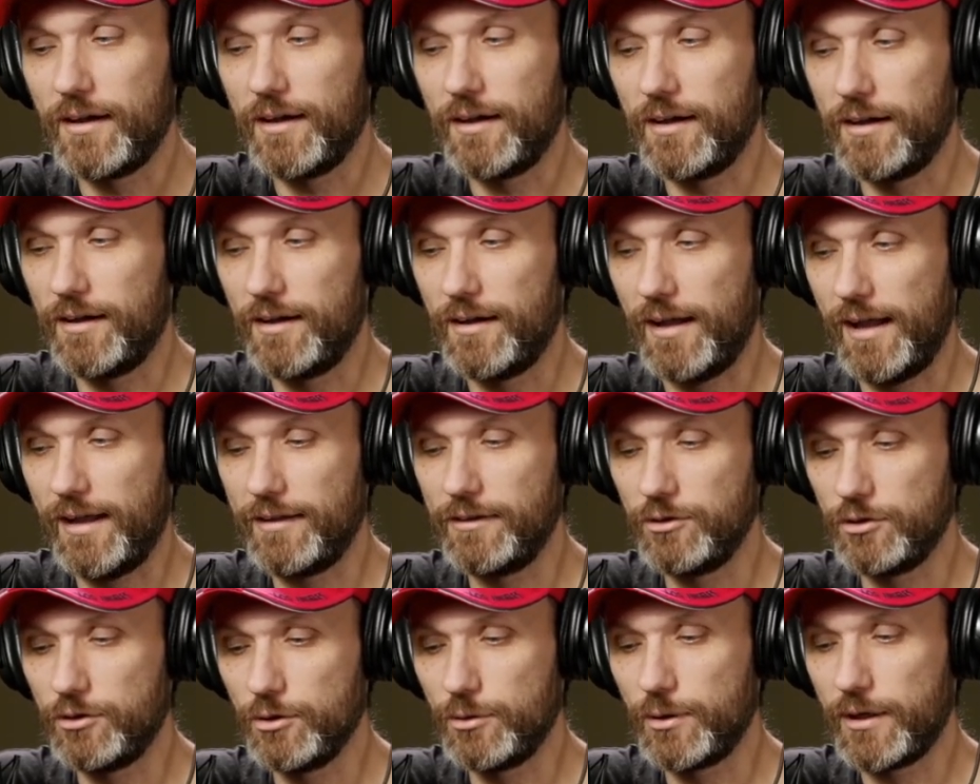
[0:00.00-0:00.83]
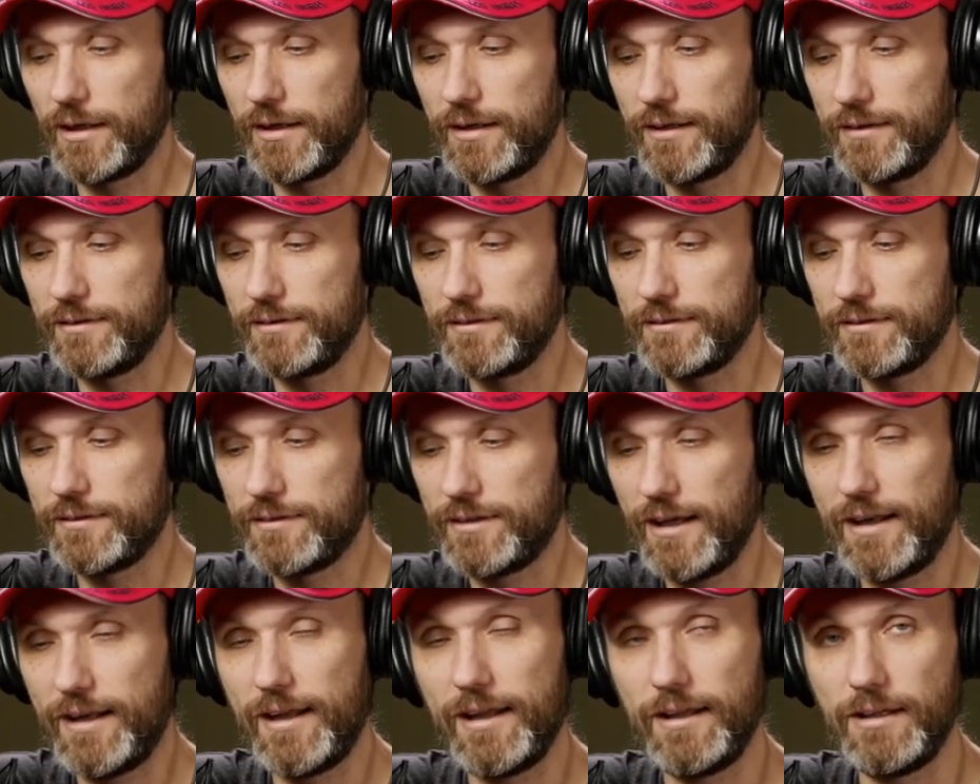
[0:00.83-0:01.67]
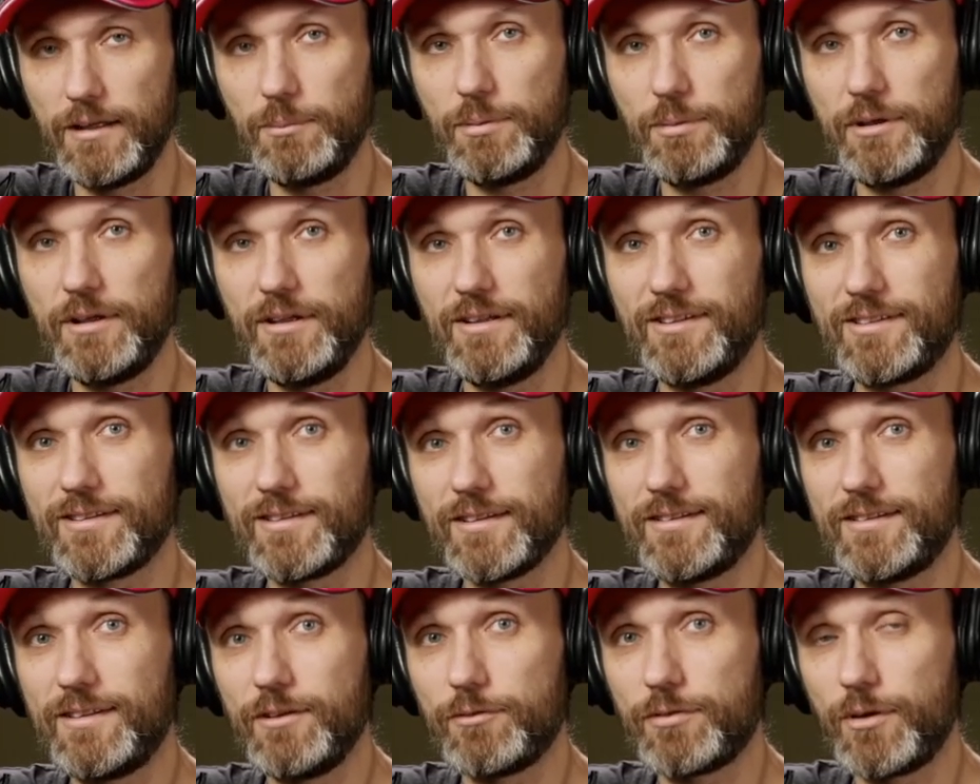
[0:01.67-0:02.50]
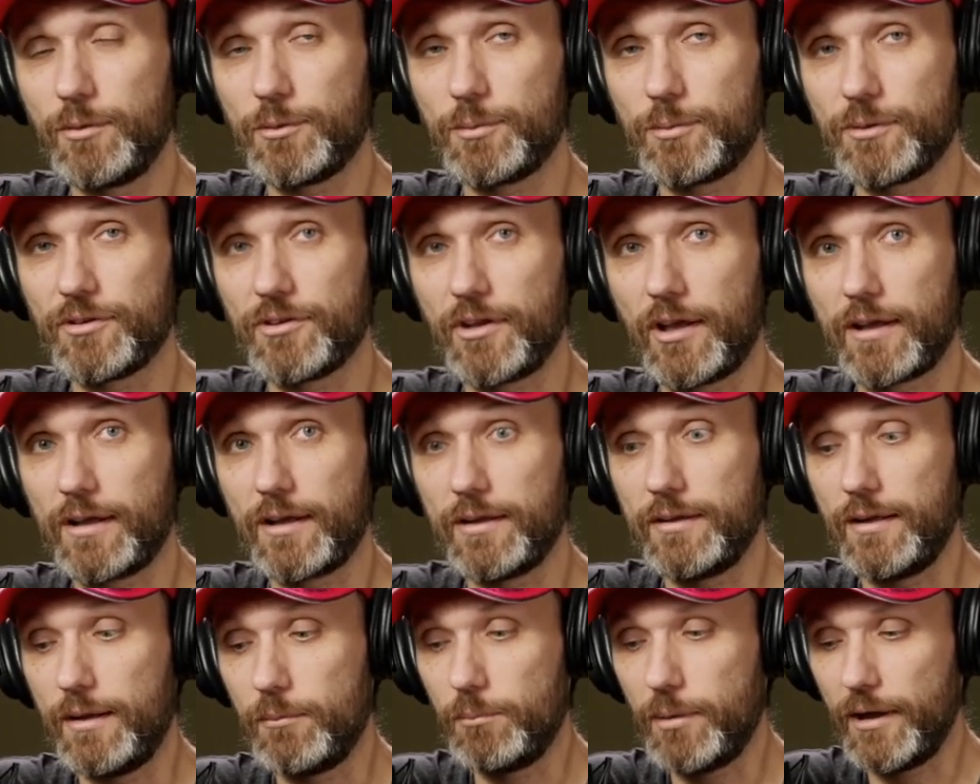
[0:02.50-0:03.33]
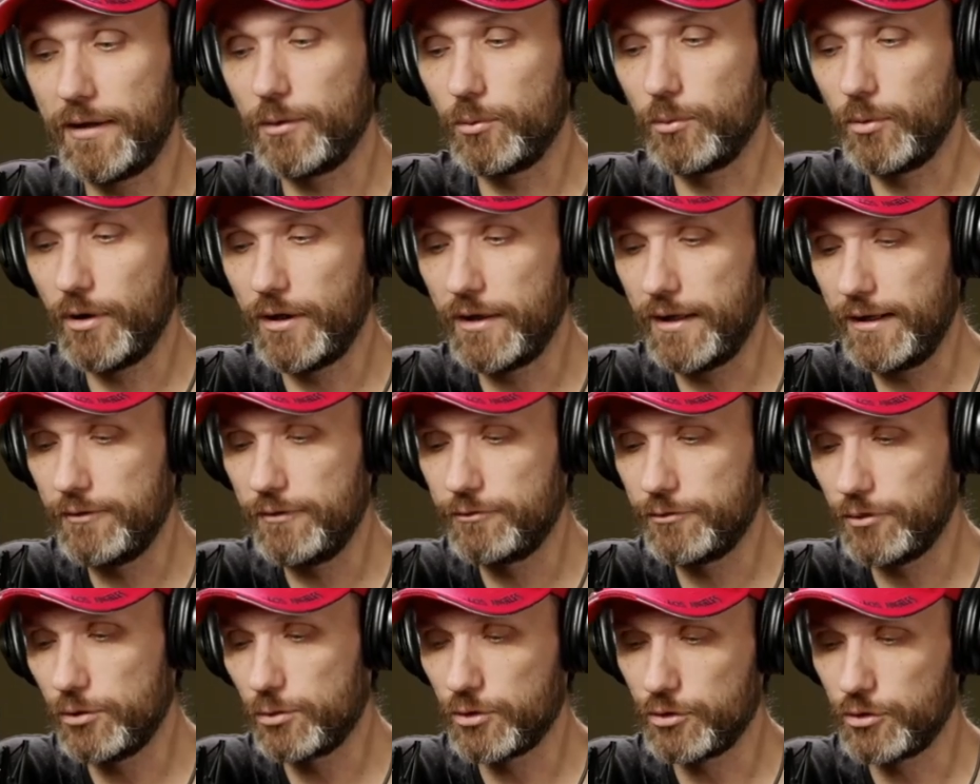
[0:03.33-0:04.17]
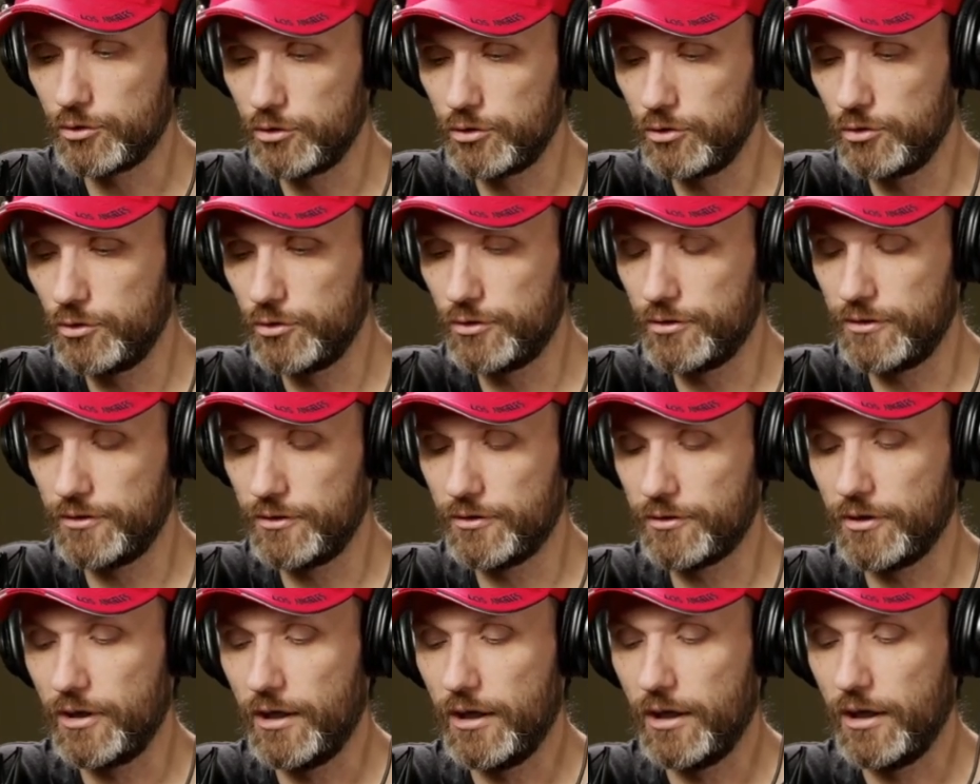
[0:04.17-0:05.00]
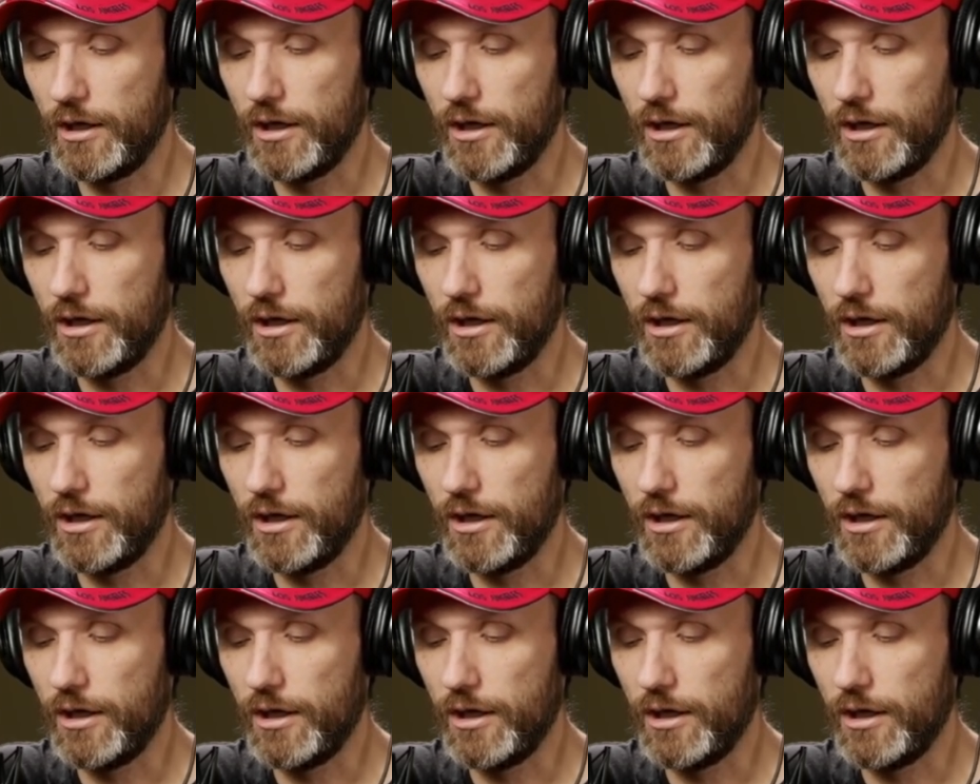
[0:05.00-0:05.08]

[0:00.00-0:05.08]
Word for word: Uh, and you're doing it in 1080p, 60 frames per second. And by the way, if you were to use this